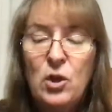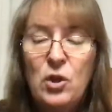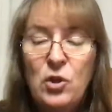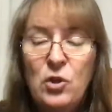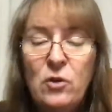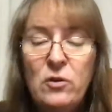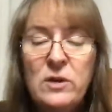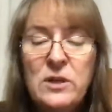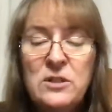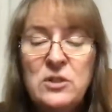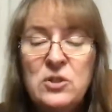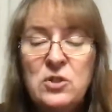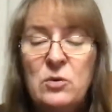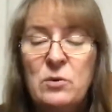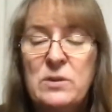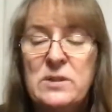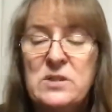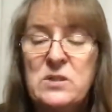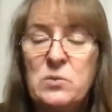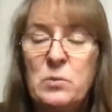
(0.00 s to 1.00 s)
"You can
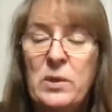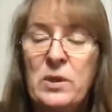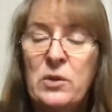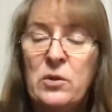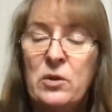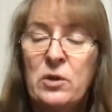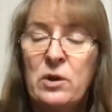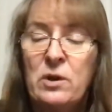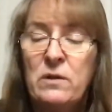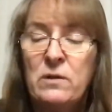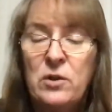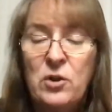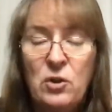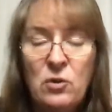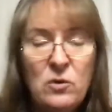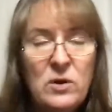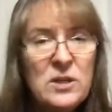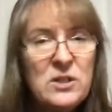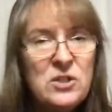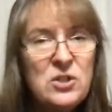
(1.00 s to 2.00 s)
do it, sweet girl.
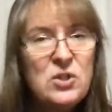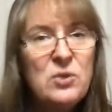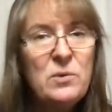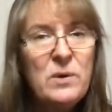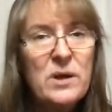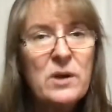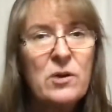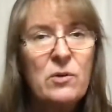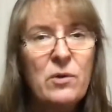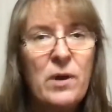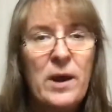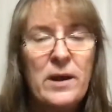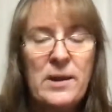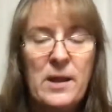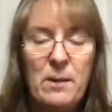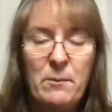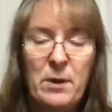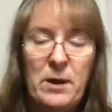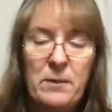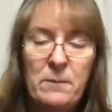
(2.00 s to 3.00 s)
You can do it," cried
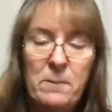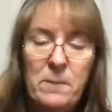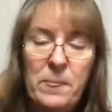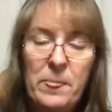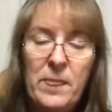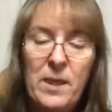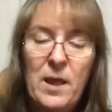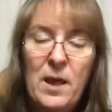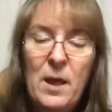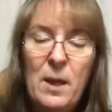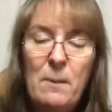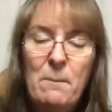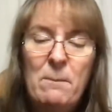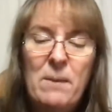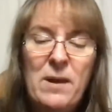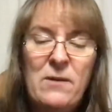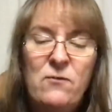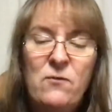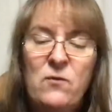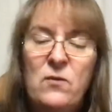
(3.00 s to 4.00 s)
Emma.
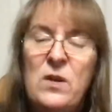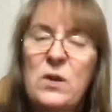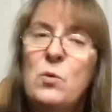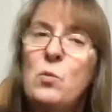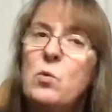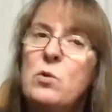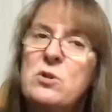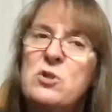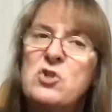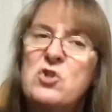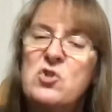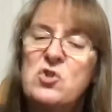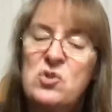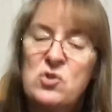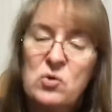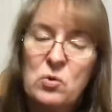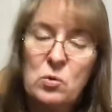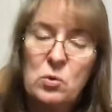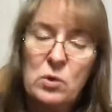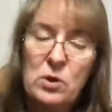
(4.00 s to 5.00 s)
My feet were
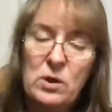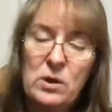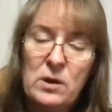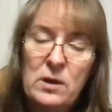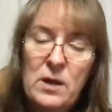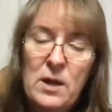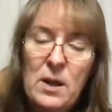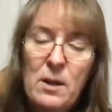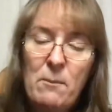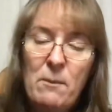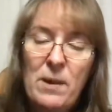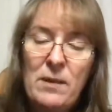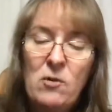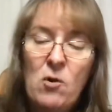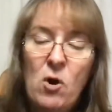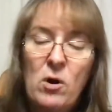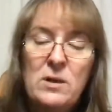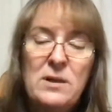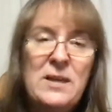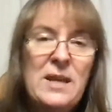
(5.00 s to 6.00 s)
sore. My
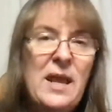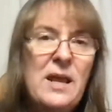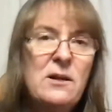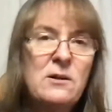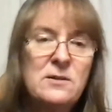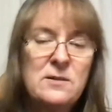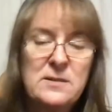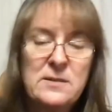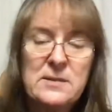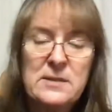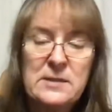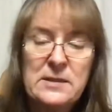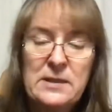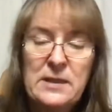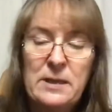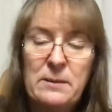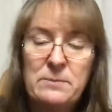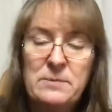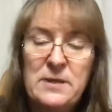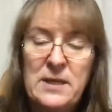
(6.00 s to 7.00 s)
long nails
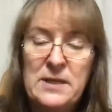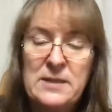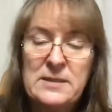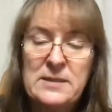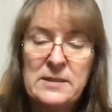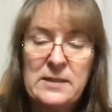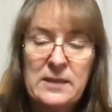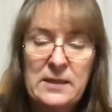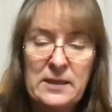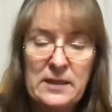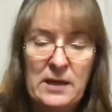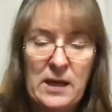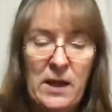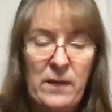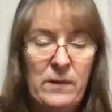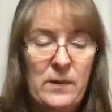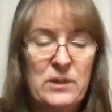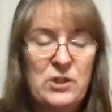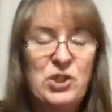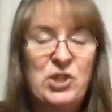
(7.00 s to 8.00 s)
slipped and slid
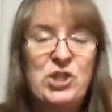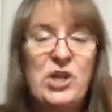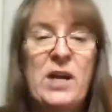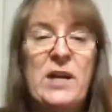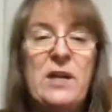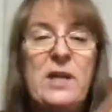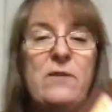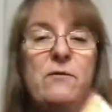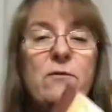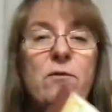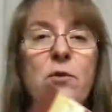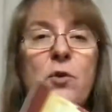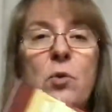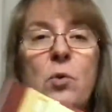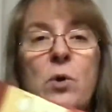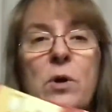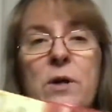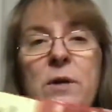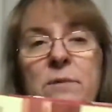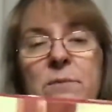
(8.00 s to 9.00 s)
on the shiny
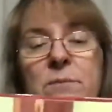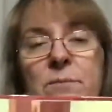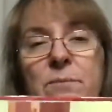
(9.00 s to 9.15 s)
floor.